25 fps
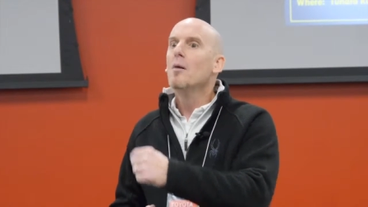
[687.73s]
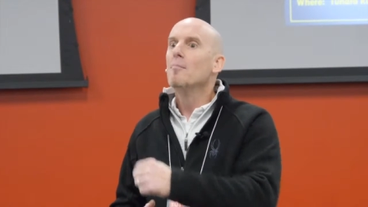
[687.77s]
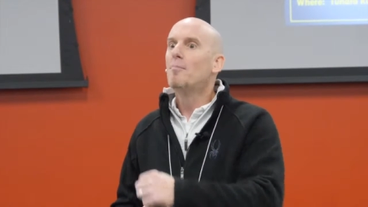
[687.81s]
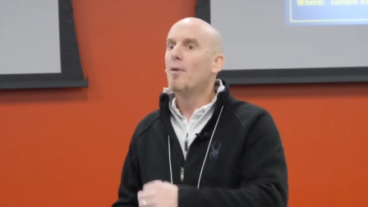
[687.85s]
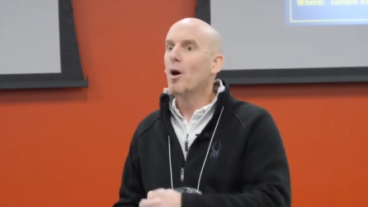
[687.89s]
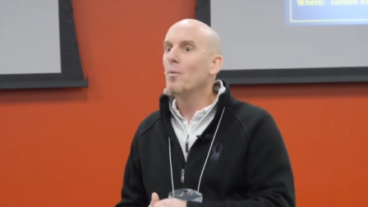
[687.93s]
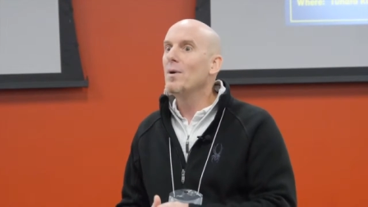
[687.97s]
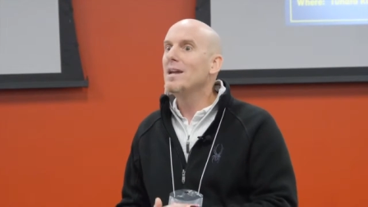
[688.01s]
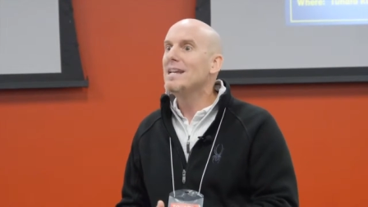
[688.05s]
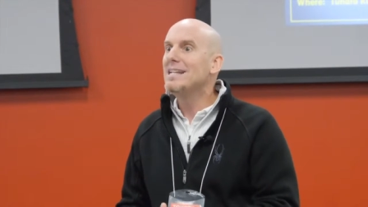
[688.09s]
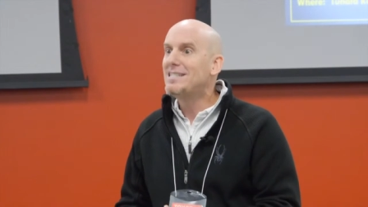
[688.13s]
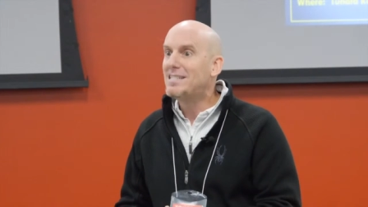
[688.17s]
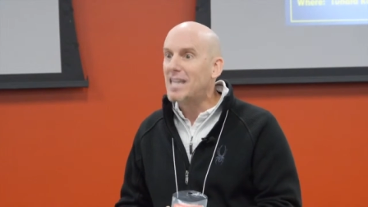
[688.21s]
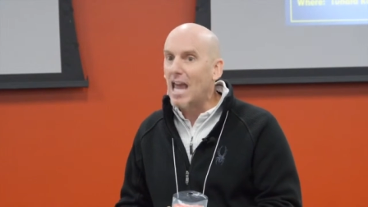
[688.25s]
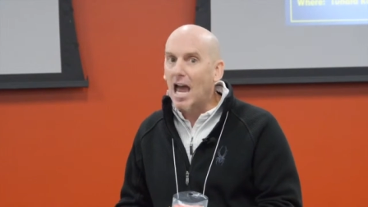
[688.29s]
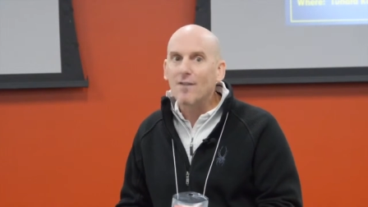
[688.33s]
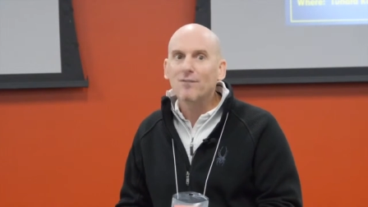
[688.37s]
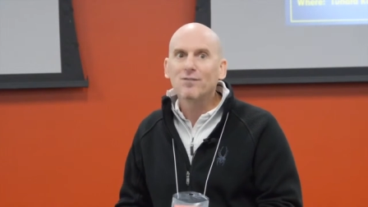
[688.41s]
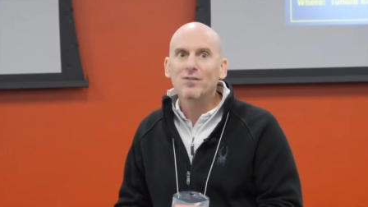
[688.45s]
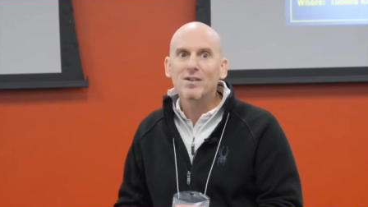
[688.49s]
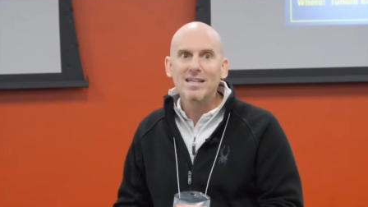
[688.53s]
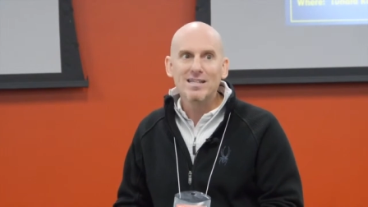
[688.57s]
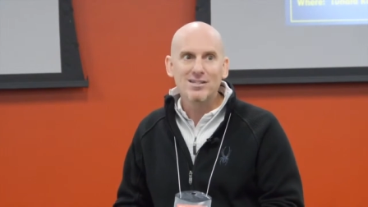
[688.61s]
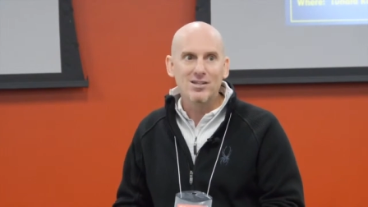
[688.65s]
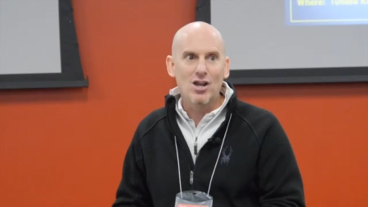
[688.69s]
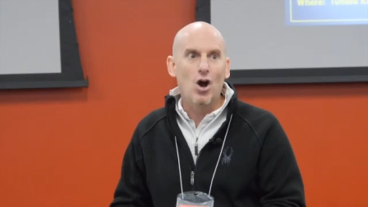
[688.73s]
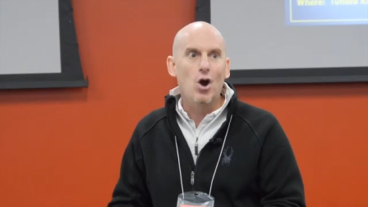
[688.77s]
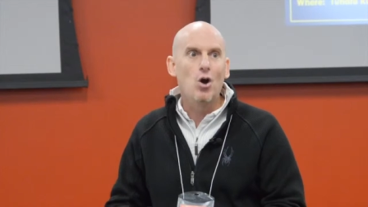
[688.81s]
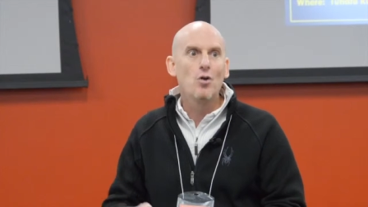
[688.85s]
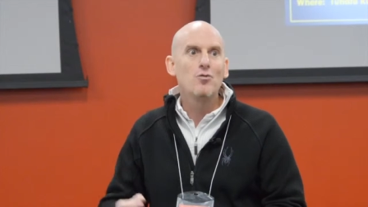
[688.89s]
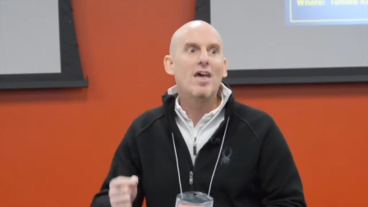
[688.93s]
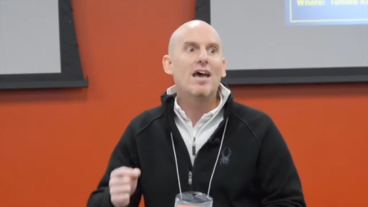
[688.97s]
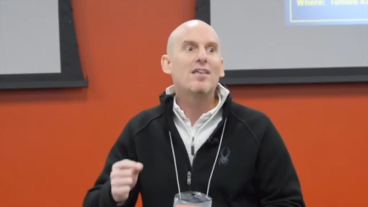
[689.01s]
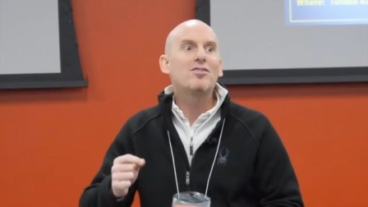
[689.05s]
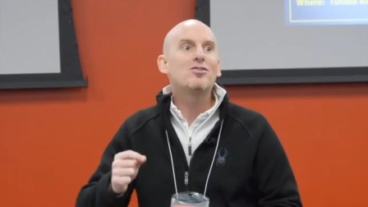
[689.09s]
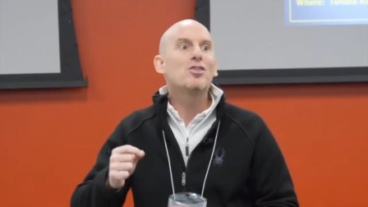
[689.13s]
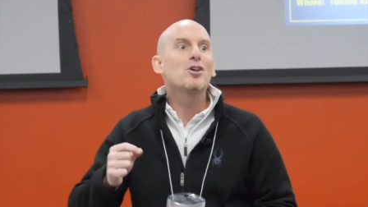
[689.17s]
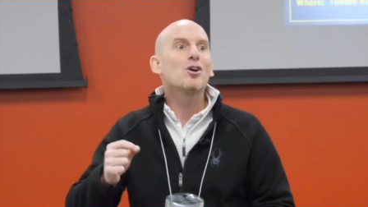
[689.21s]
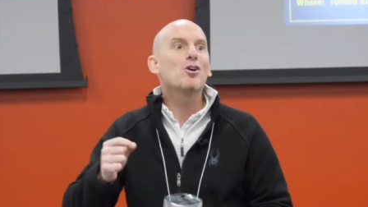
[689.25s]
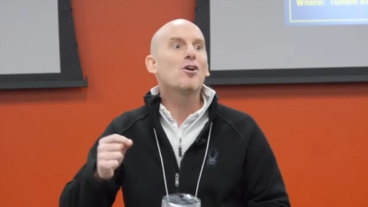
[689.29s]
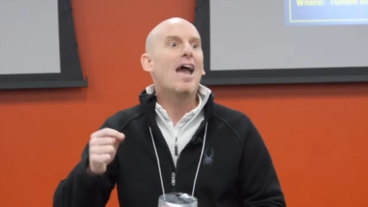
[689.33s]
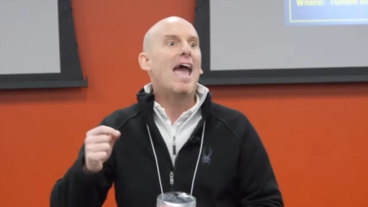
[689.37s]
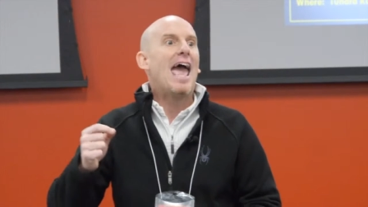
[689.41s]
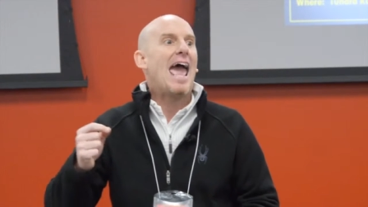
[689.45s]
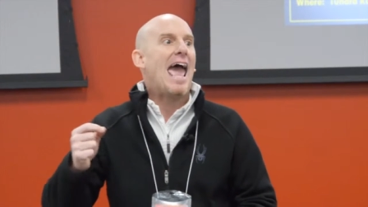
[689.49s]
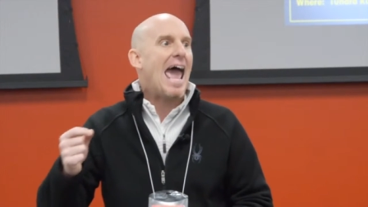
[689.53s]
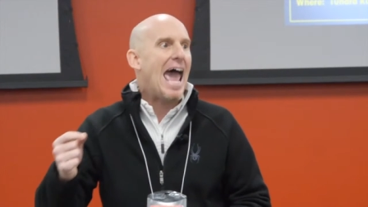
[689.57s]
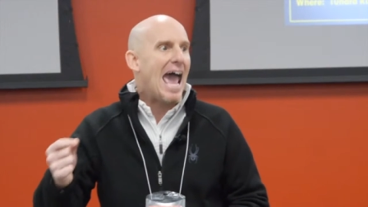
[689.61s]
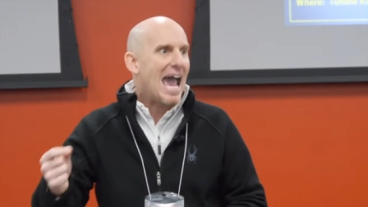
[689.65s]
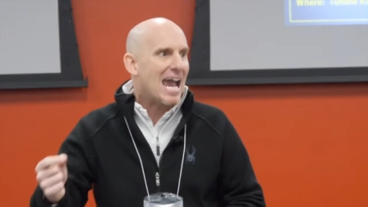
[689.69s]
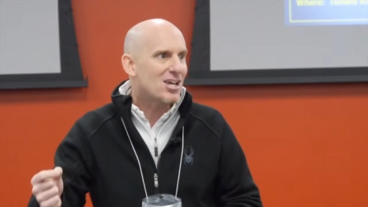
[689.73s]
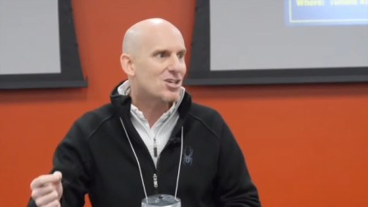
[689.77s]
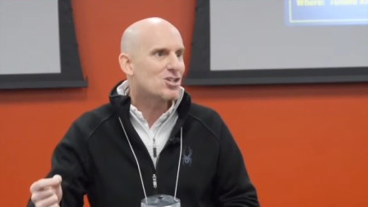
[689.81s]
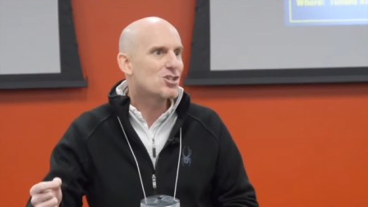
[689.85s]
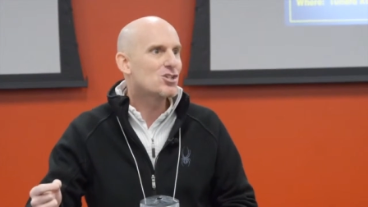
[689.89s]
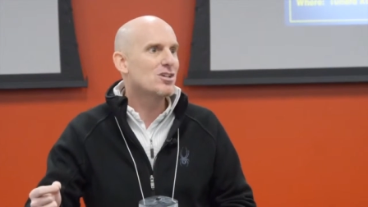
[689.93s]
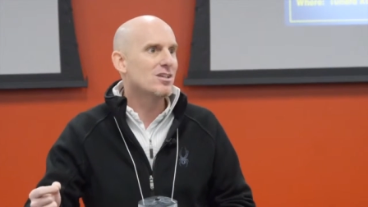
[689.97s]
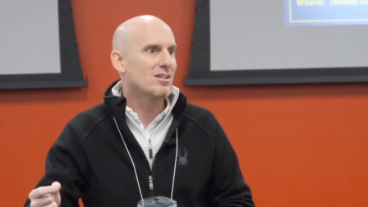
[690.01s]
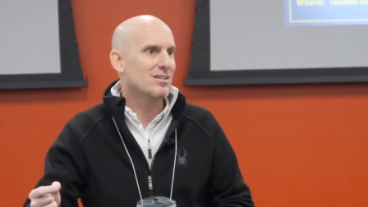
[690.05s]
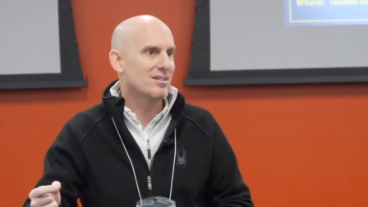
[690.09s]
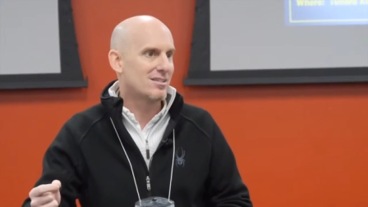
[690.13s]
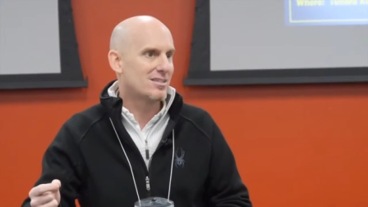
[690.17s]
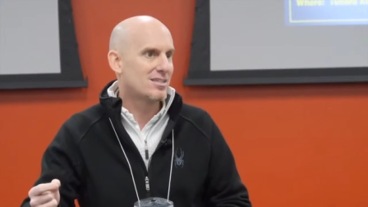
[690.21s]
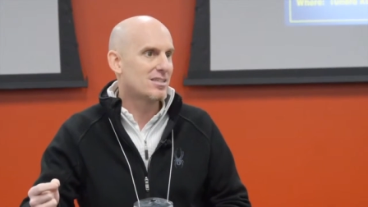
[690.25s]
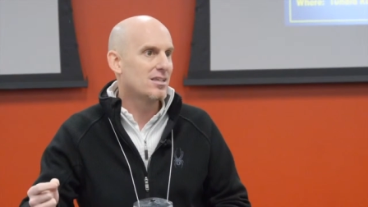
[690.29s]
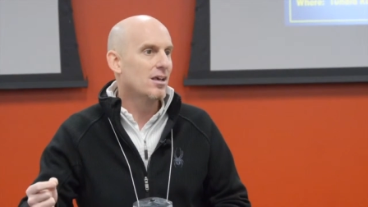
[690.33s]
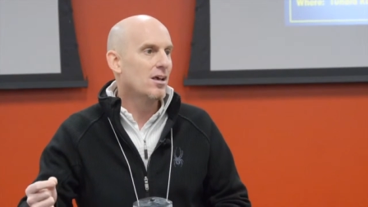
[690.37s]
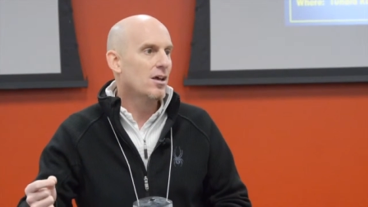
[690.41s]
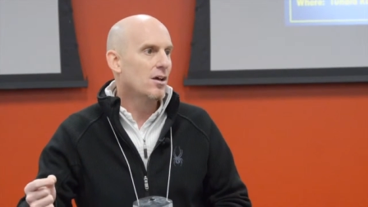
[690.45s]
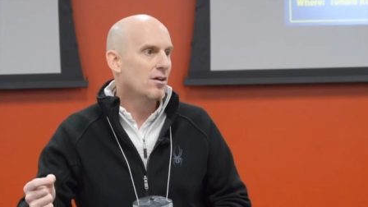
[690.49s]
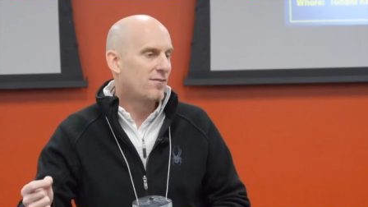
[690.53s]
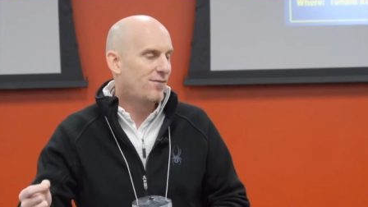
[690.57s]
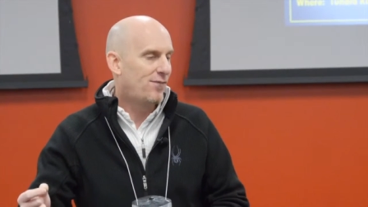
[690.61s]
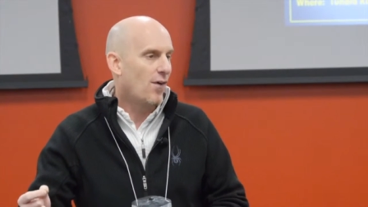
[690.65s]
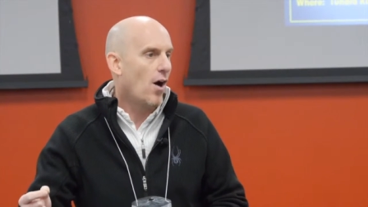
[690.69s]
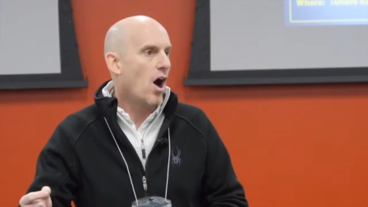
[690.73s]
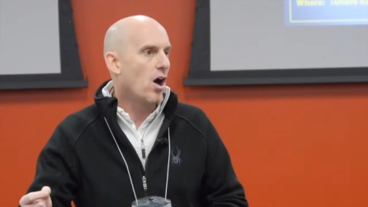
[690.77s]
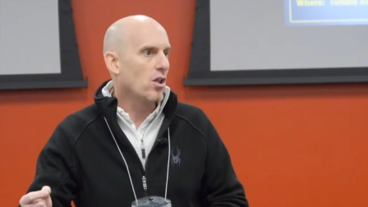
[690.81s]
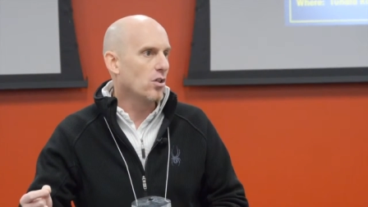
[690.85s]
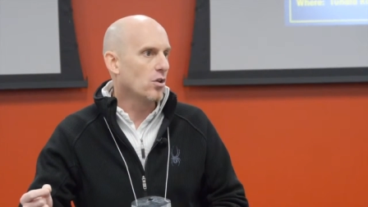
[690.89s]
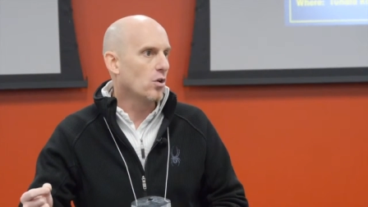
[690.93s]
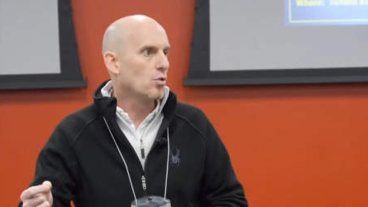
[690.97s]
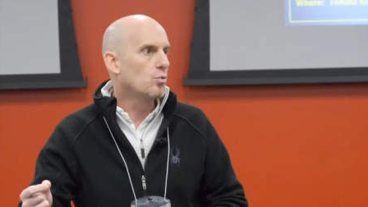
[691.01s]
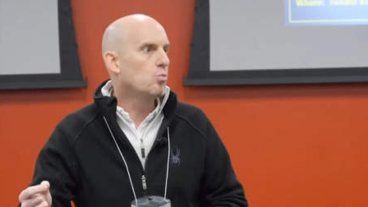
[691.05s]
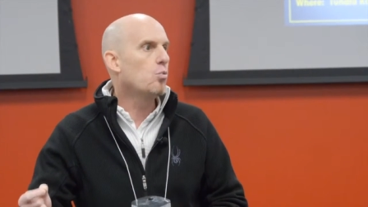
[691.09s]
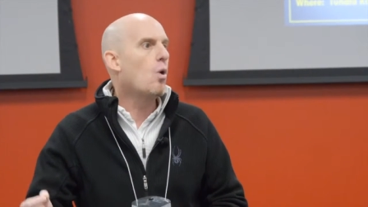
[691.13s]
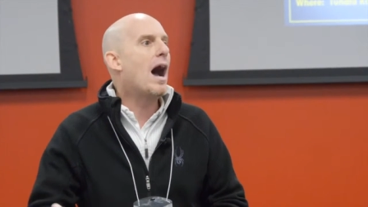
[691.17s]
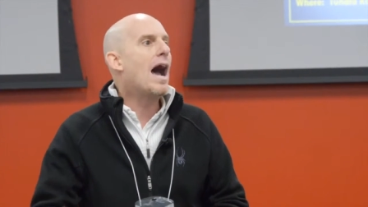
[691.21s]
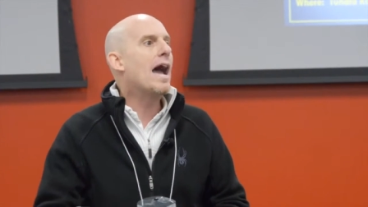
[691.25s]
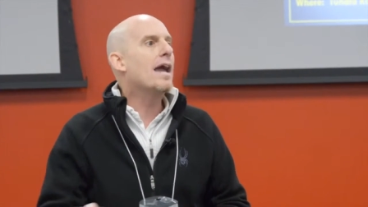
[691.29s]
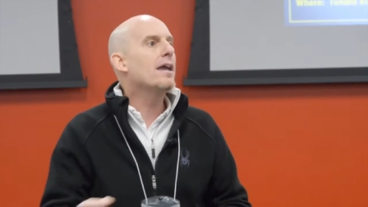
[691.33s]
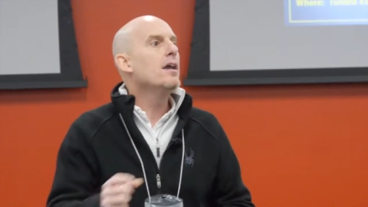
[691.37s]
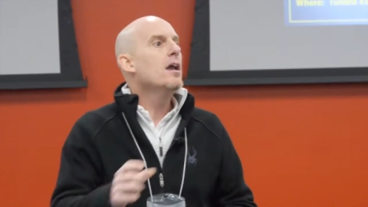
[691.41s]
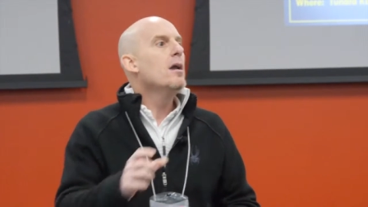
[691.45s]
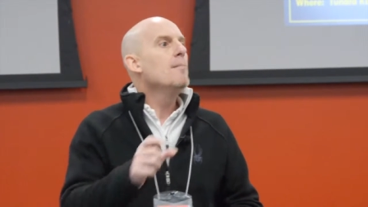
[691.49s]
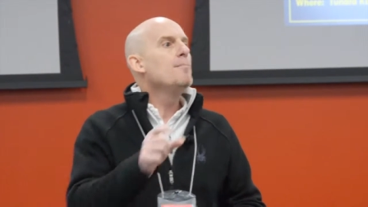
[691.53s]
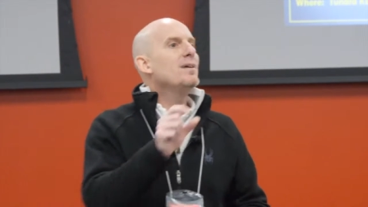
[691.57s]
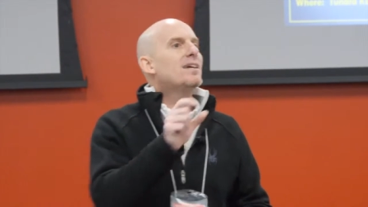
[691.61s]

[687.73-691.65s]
but we definitely know that their actions followed. Why?